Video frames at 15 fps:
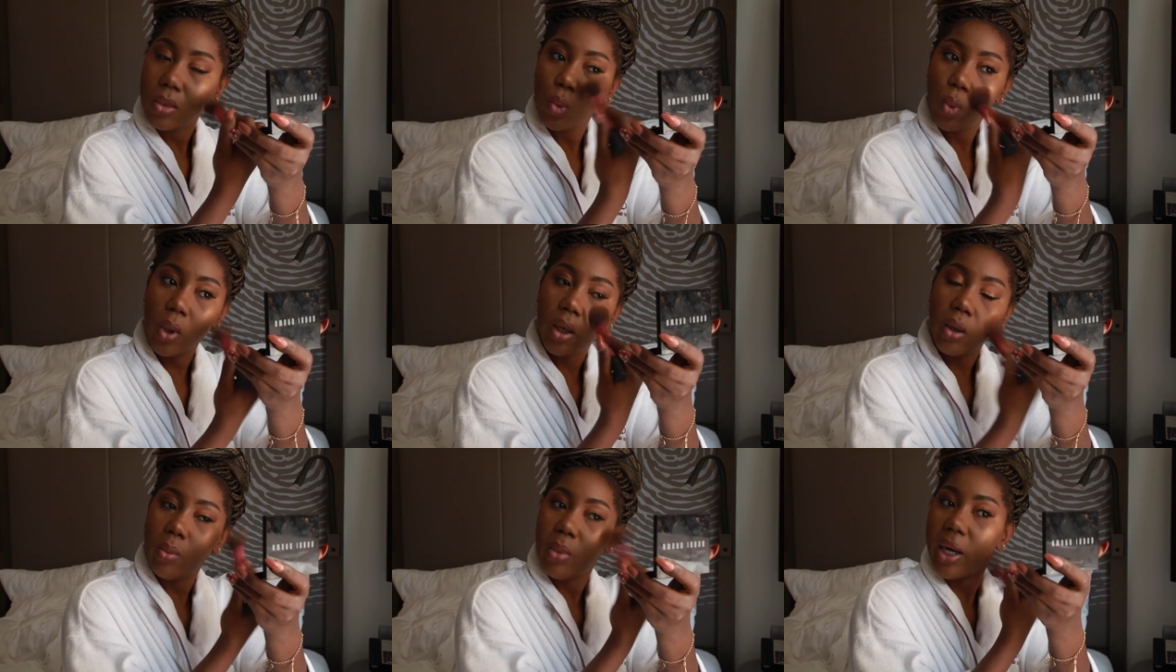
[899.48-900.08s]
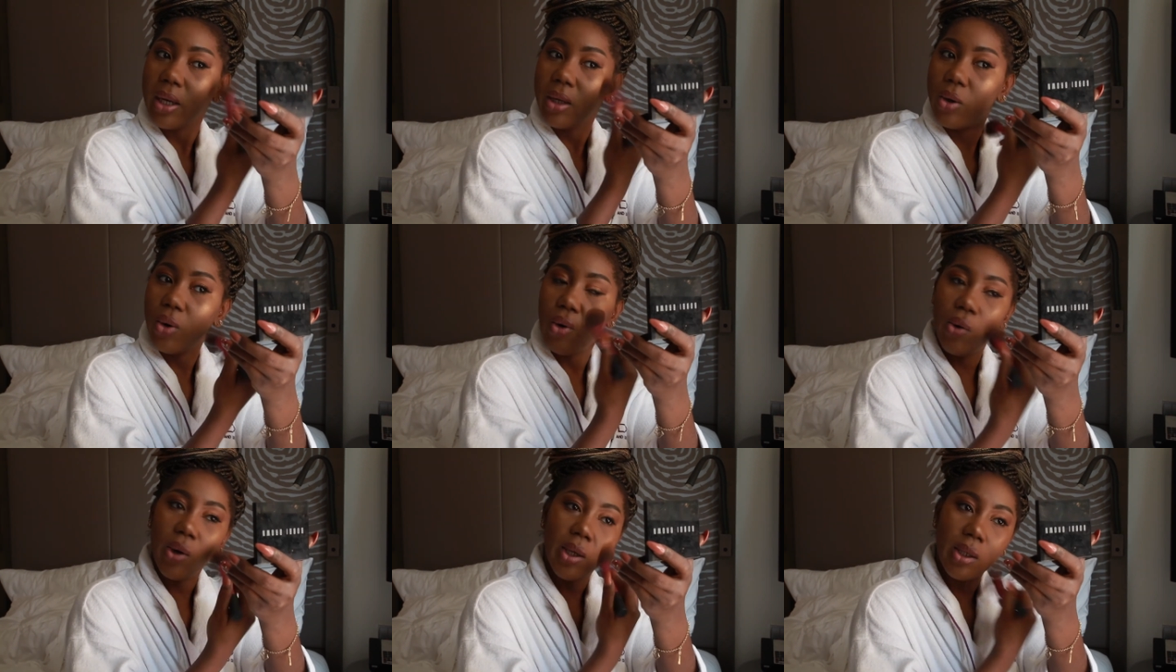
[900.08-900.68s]
Where am I
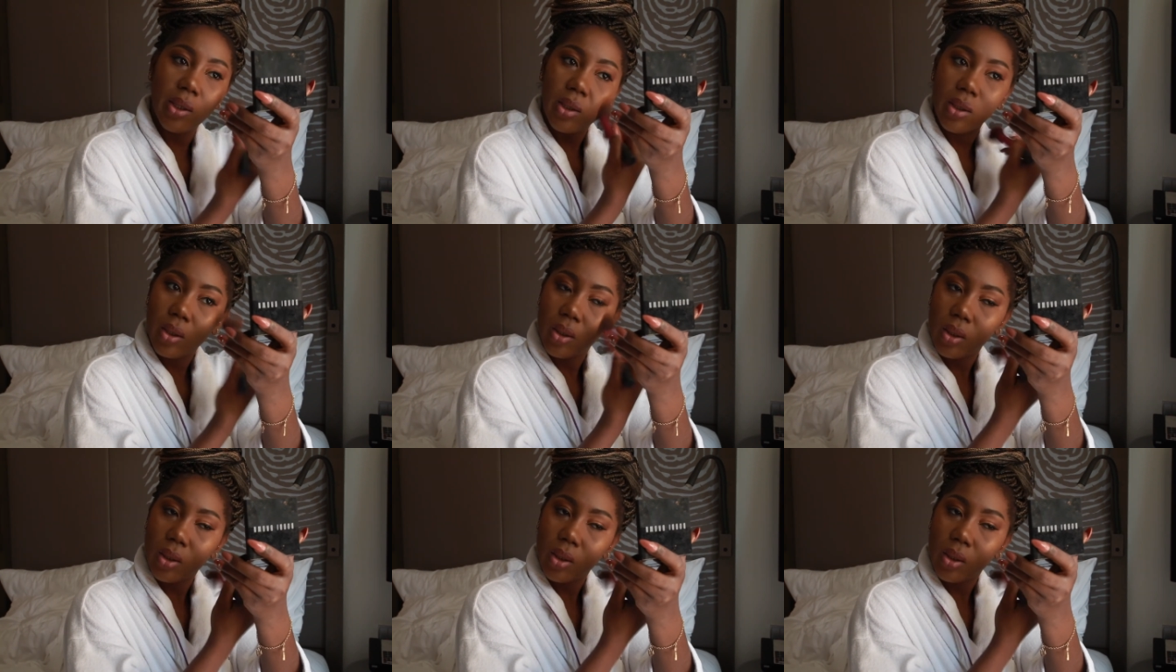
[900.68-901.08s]
going?